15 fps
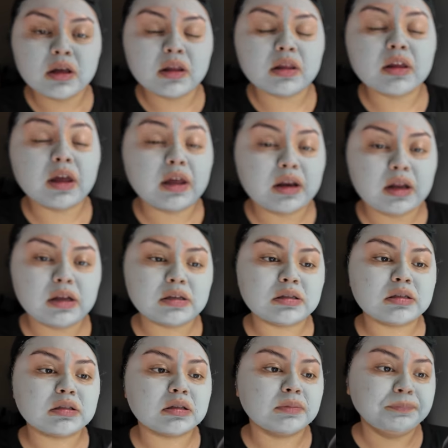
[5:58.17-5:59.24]
The
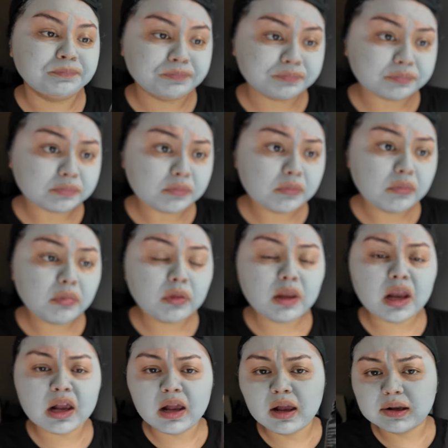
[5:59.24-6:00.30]
NS
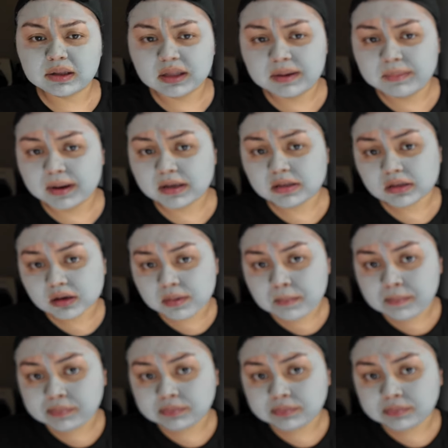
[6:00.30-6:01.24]
clay mask.